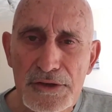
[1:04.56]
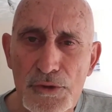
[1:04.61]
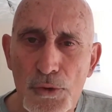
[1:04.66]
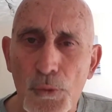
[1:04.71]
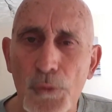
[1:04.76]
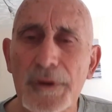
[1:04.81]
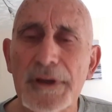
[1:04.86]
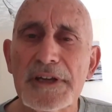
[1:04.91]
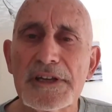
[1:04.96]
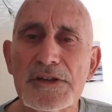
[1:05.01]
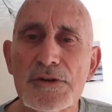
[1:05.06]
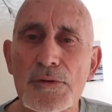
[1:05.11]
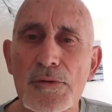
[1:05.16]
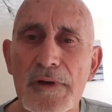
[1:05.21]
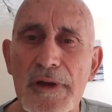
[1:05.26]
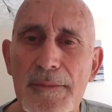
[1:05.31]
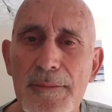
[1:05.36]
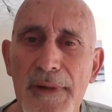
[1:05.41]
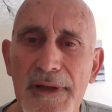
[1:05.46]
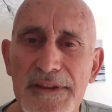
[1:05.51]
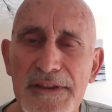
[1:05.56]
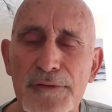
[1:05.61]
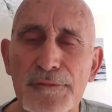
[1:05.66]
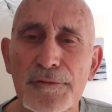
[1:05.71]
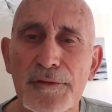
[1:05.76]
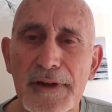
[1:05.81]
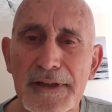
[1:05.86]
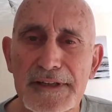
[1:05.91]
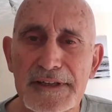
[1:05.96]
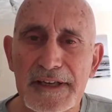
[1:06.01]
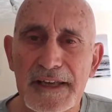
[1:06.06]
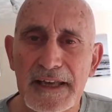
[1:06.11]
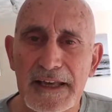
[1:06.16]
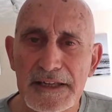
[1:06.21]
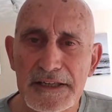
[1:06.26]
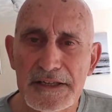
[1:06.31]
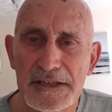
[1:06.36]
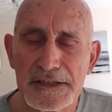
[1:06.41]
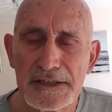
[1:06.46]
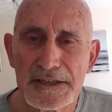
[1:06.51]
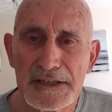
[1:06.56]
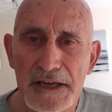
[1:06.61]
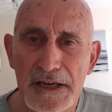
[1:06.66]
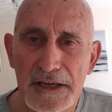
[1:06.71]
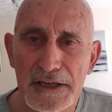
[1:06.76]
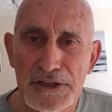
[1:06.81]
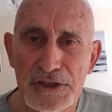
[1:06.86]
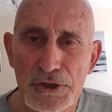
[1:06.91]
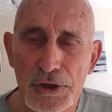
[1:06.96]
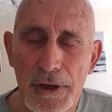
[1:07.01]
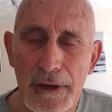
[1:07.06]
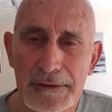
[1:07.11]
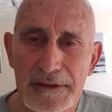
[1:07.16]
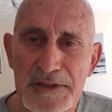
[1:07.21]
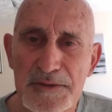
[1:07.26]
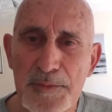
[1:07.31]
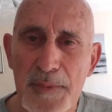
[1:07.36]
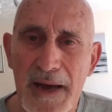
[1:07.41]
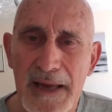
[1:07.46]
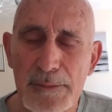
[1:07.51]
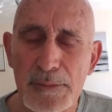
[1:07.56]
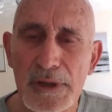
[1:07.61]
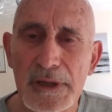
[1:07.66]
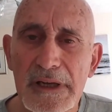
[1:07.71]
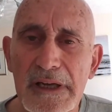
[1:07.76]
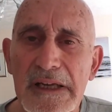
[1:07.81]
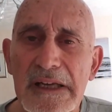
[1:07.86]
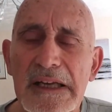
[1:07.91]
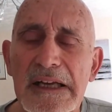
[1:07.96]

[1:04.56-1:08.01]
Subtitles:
talking to him at the front gate, and he took out his Bible,